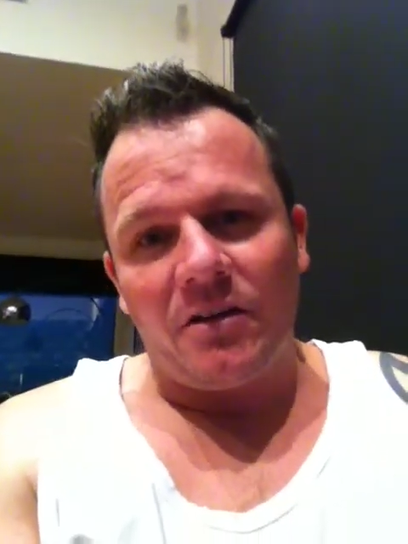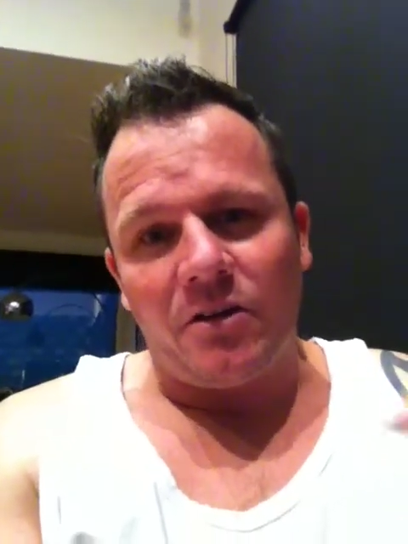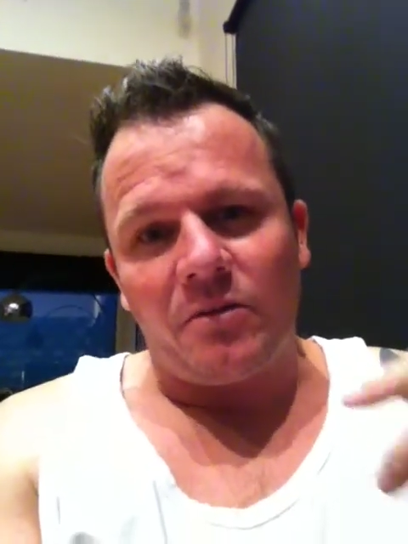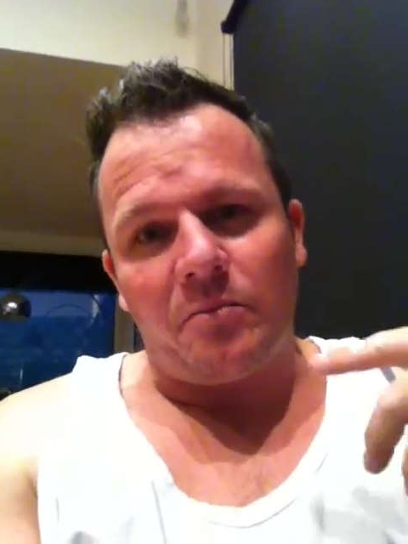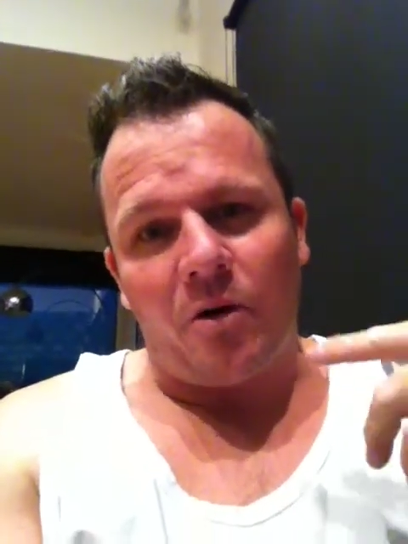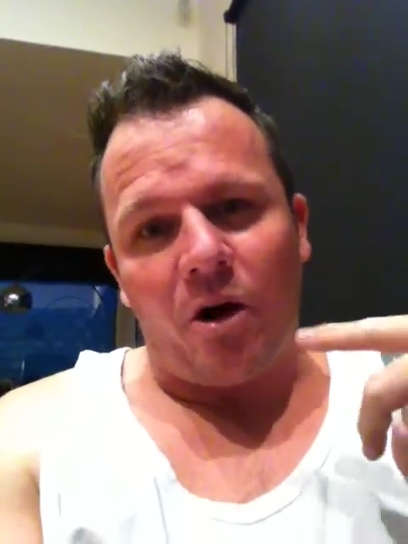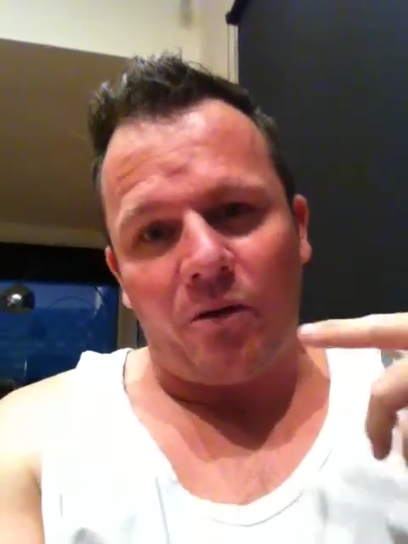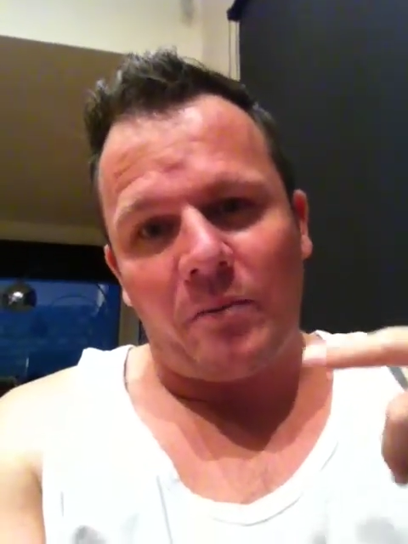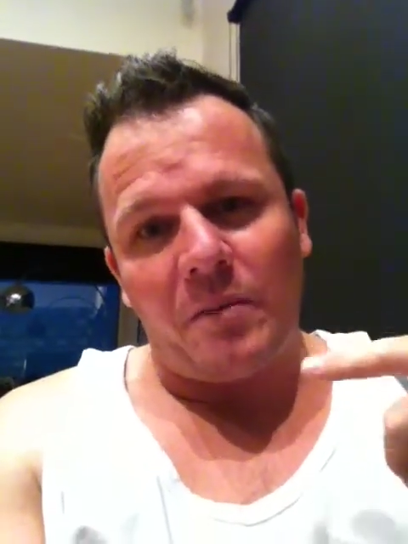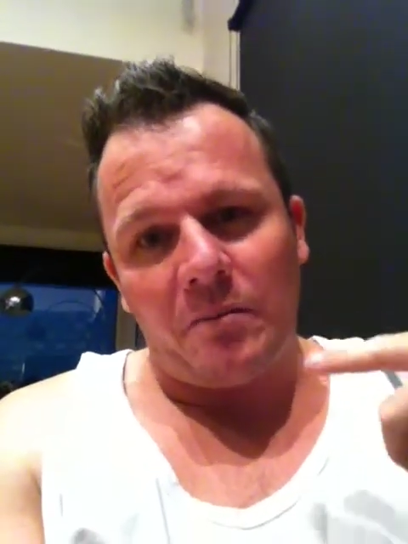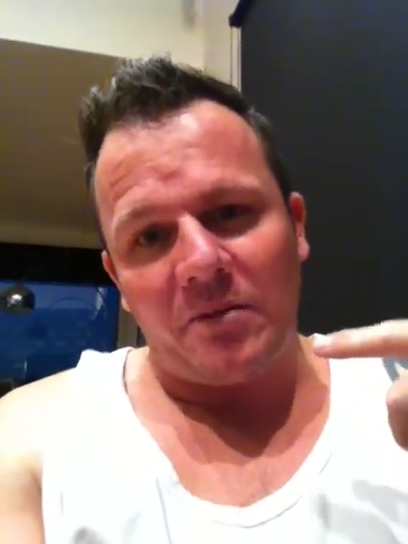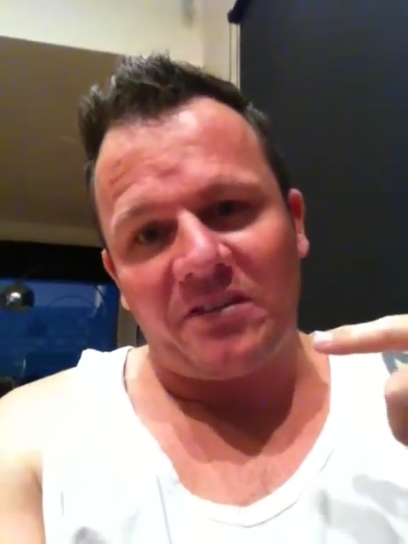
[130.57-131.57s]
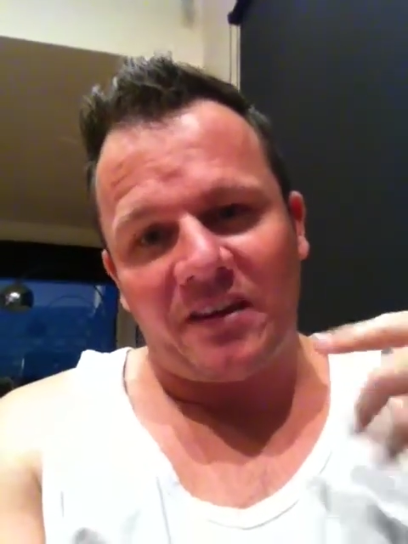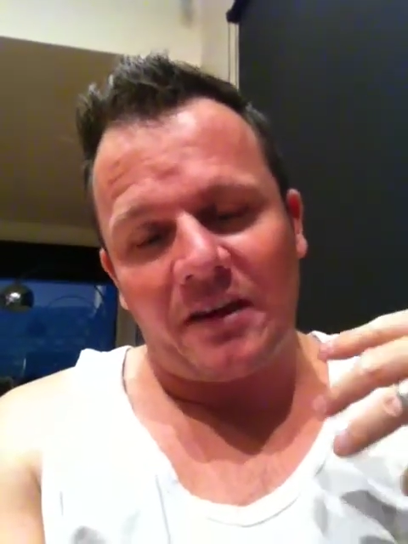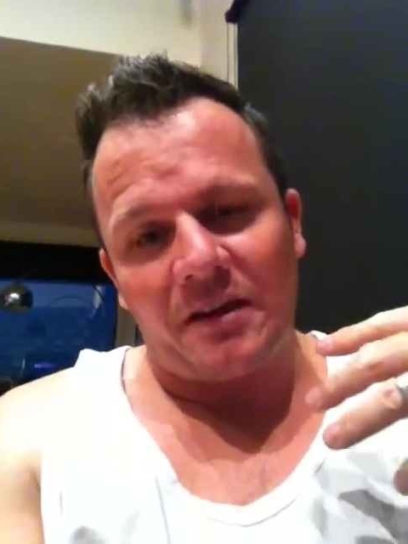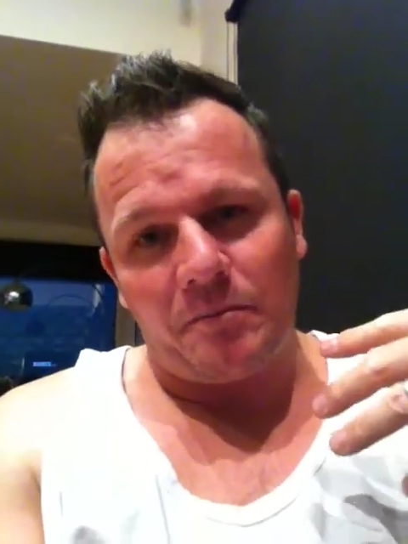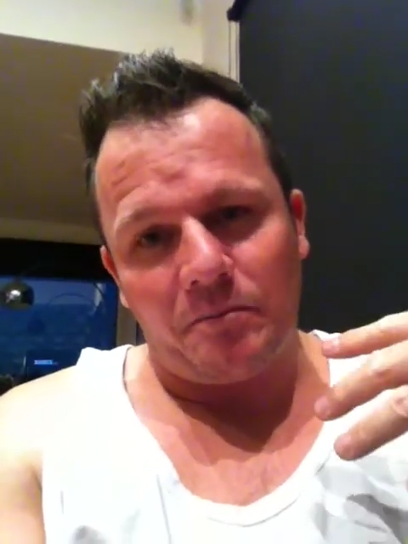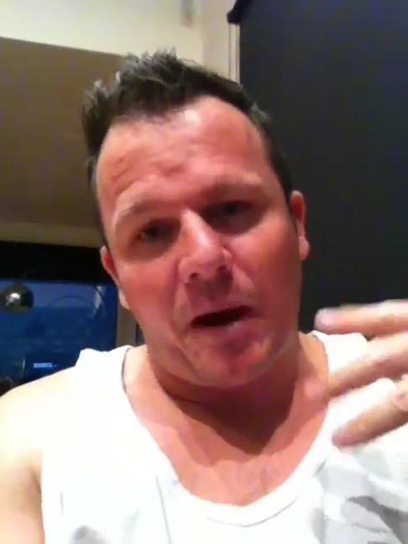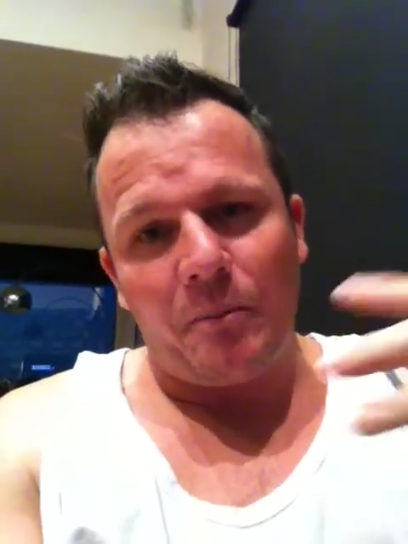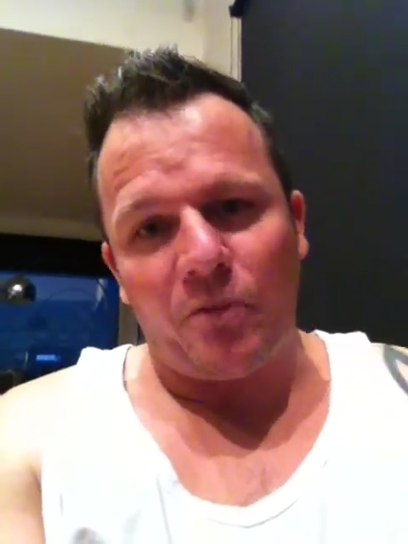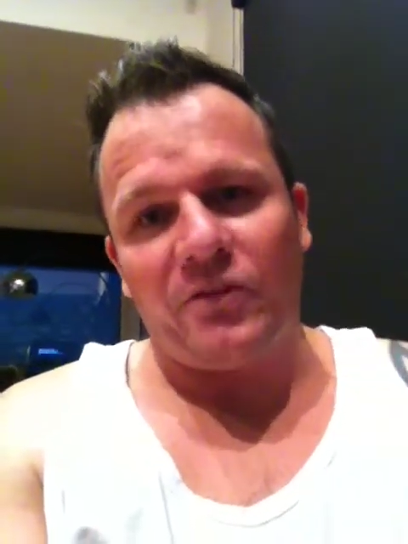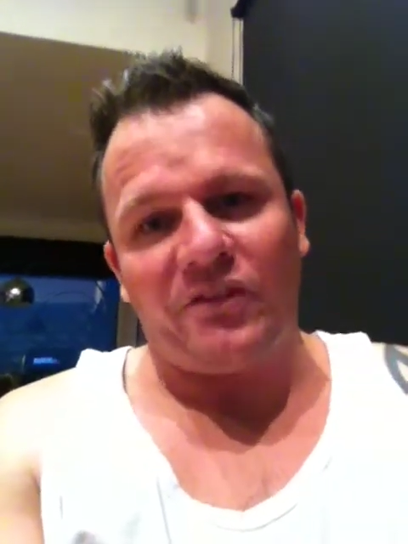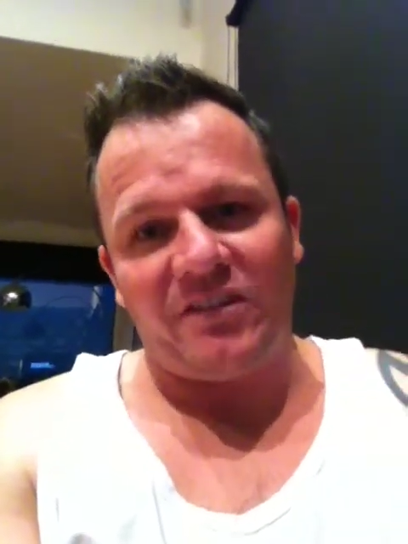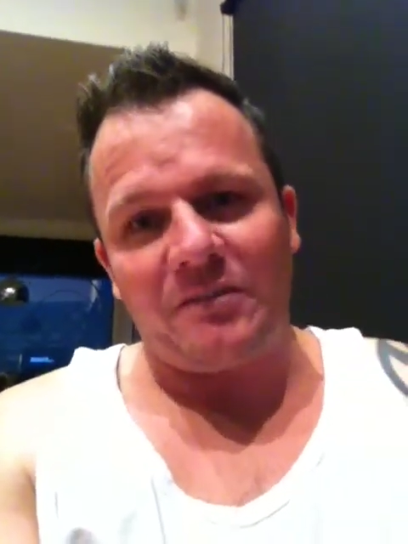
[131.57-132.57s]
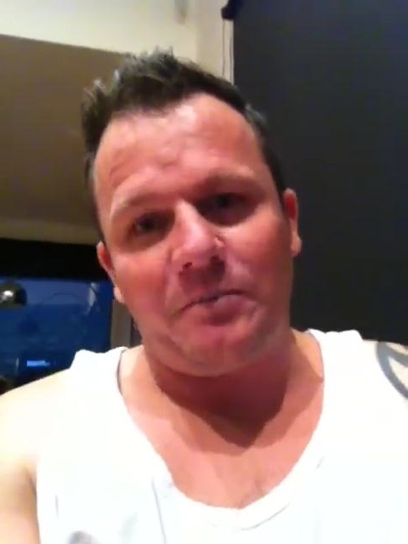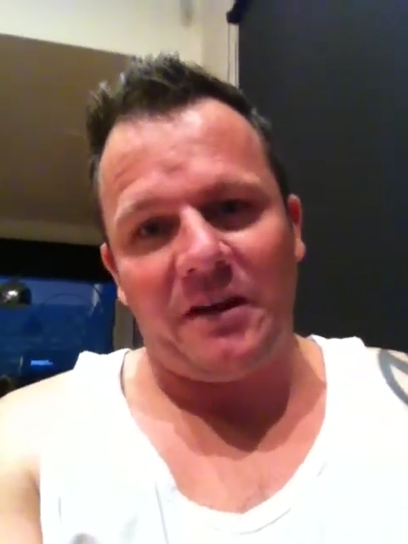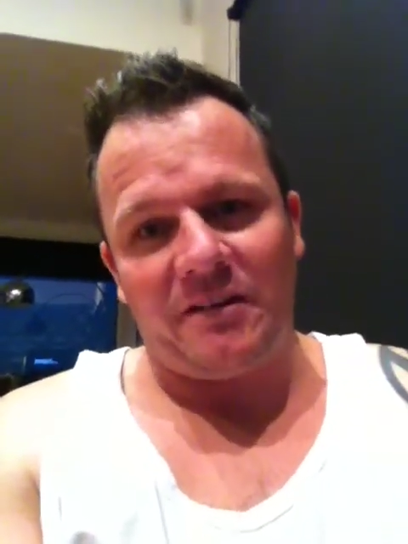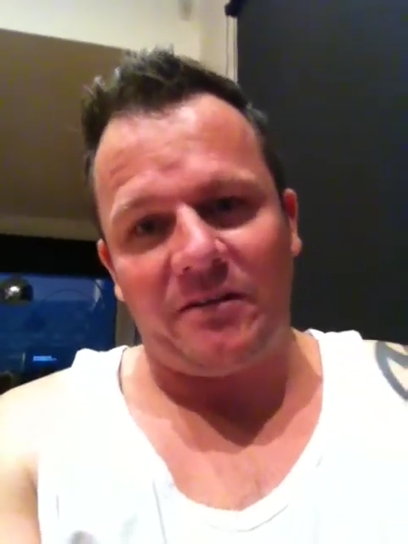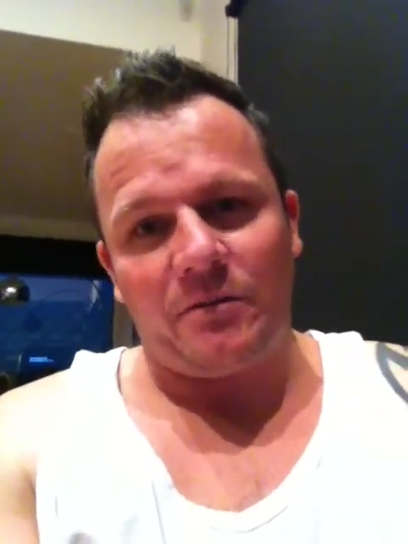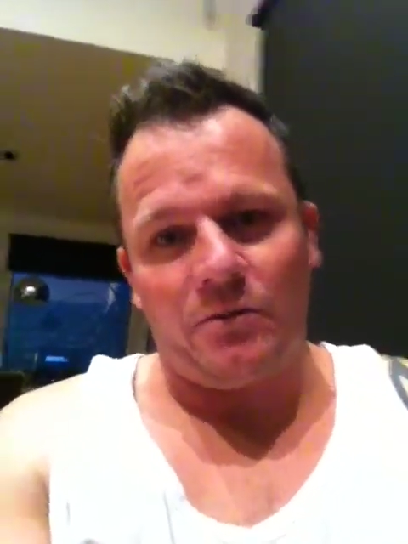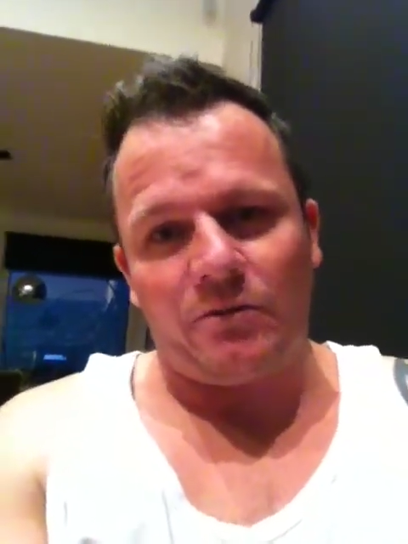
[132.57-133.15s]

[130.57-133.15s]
that I remember seeing bubbles of spit